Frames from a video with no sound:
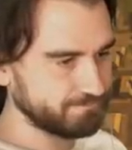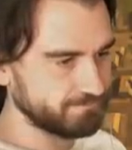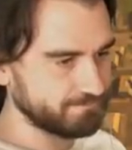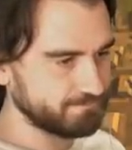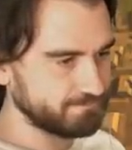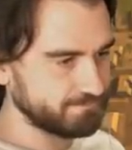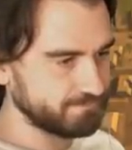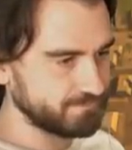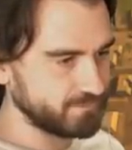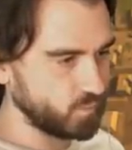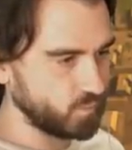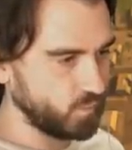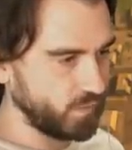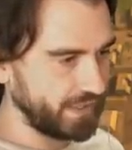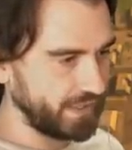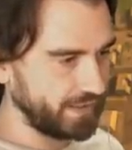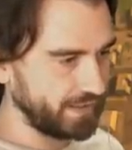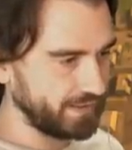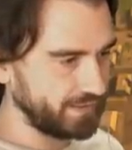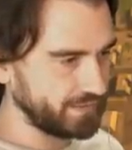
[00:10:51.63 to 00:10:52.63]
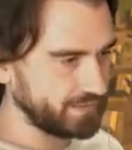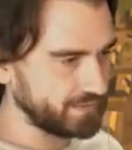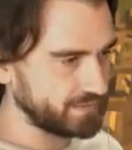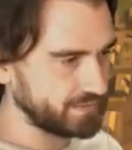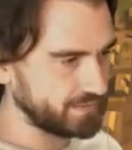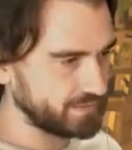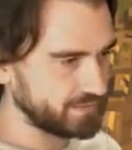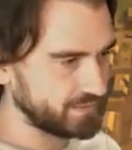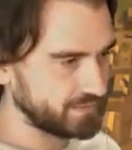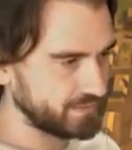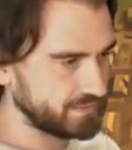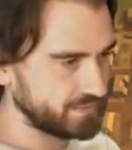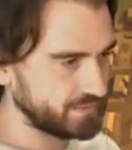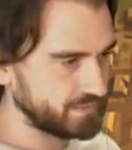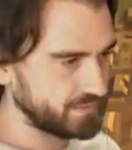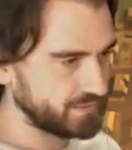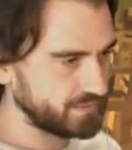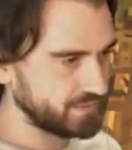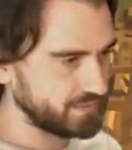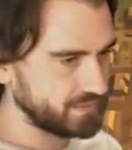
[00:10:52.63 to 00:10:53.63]
Mm. well...
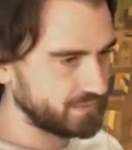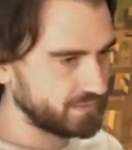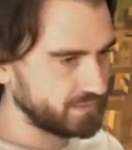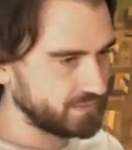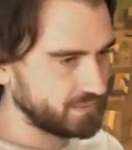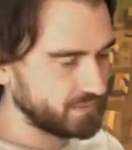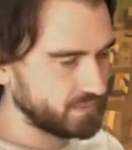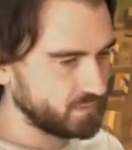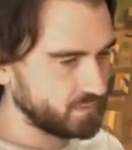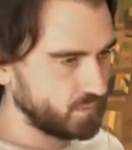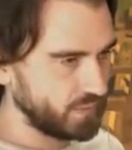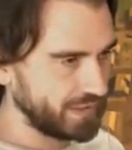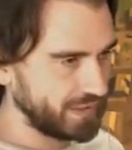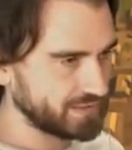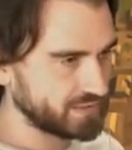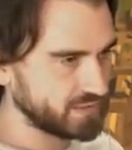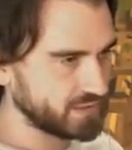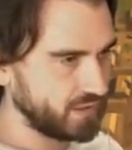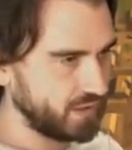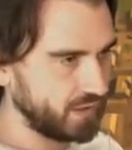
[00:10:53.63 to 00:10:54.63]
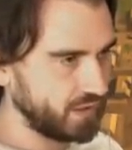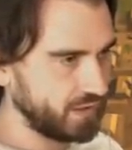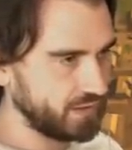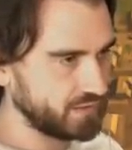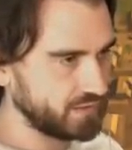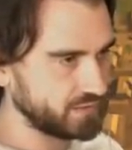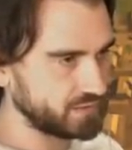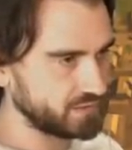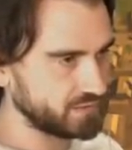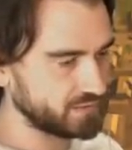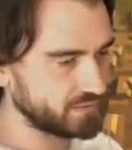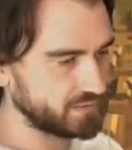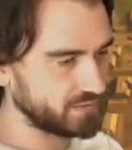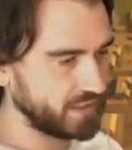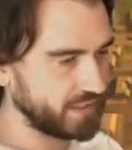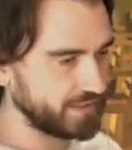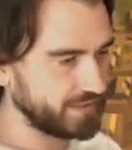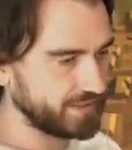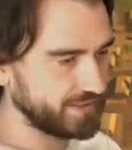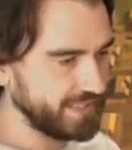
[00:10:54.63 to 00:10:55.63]
Well, sir, I
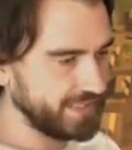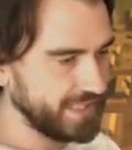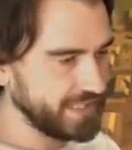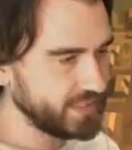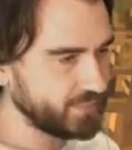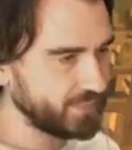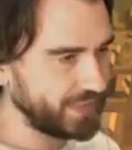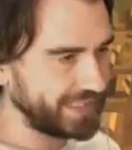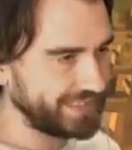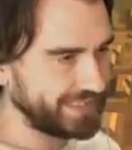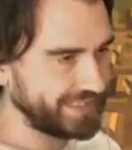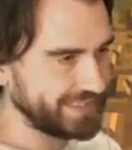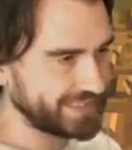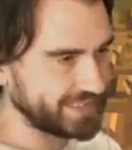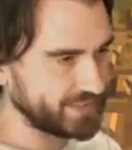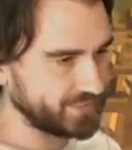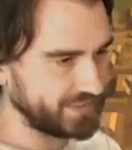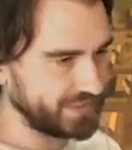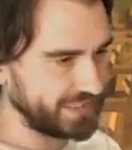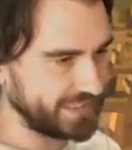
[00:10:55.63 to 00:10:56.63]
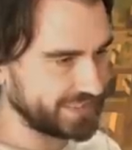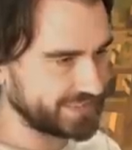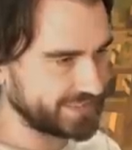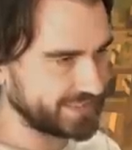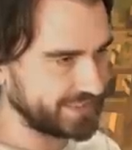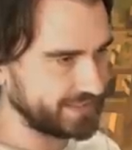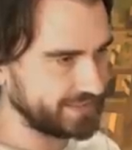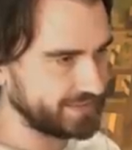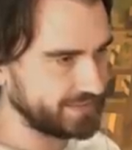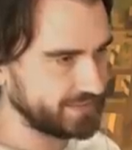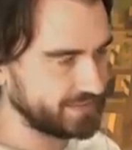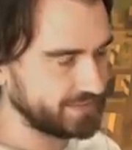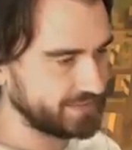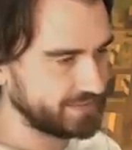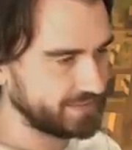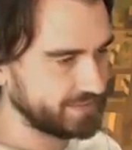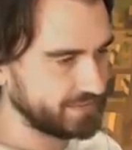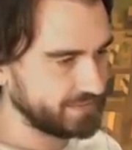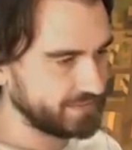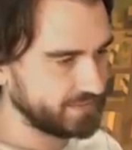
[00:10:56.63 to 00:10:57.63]
think we'll at least do this.
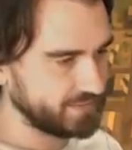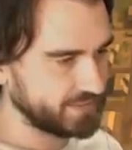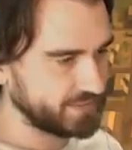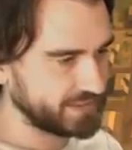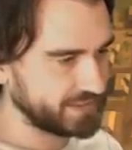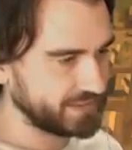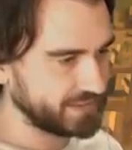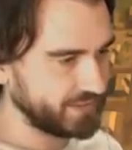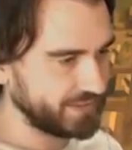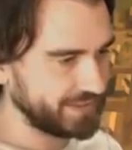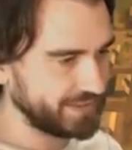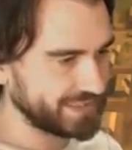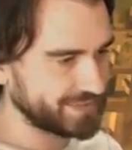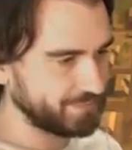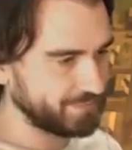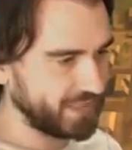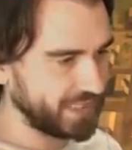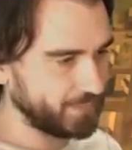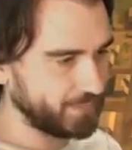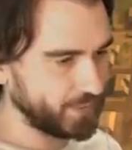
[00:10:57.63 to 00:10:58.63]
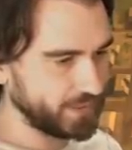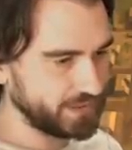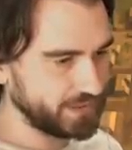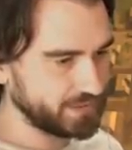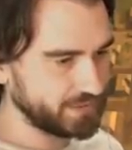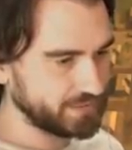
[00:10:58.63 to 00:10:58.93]
Darn this bad boy.